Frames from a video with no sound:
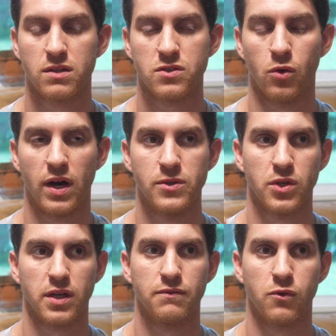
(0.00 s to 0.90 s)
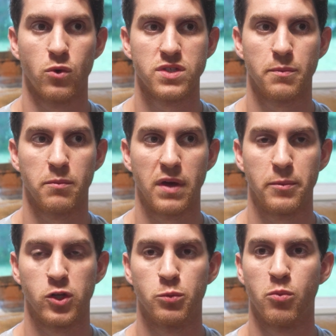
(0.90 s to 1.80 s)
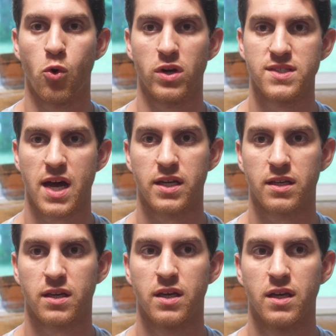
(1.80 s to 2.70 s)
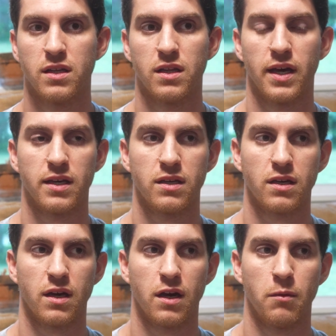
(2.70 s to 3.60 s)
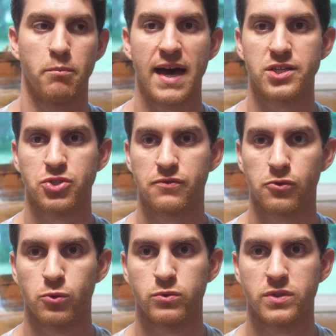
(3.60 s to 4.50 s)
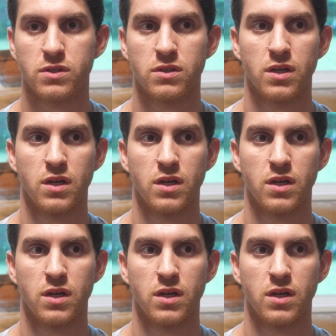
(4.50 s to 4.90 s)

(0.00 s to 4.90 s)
So I was looking for something maybe a little bit more exotic, like passion fruit,